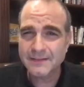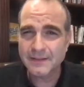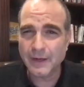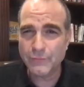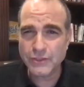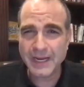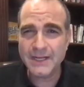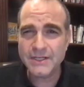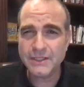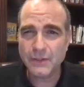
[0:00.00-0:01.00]
of
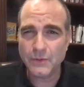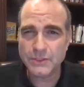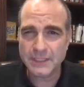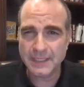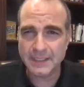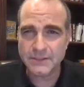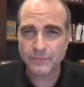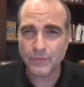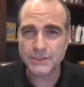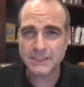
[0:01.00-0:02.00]
changing those things
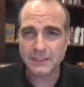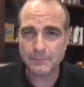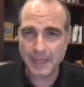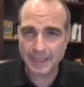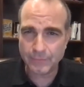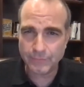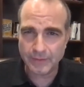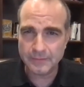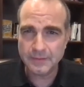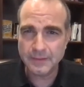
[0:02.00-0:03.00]
versus the benefit?